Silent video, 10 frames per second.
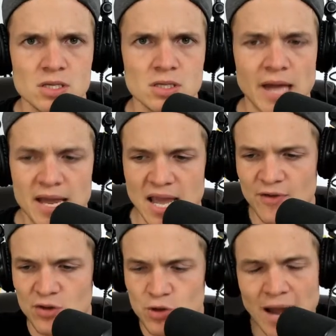Like,
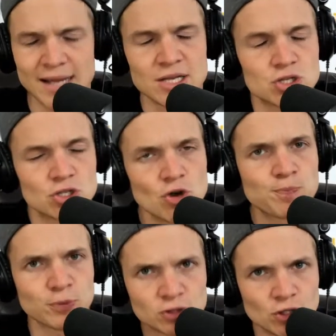you got to get
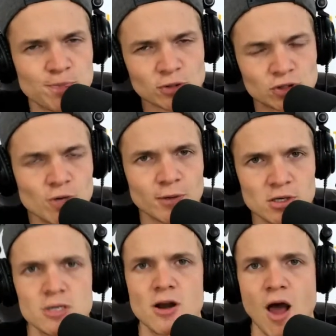super, super, super
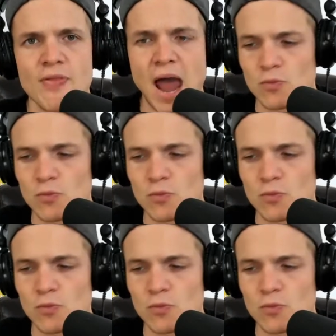clear on that.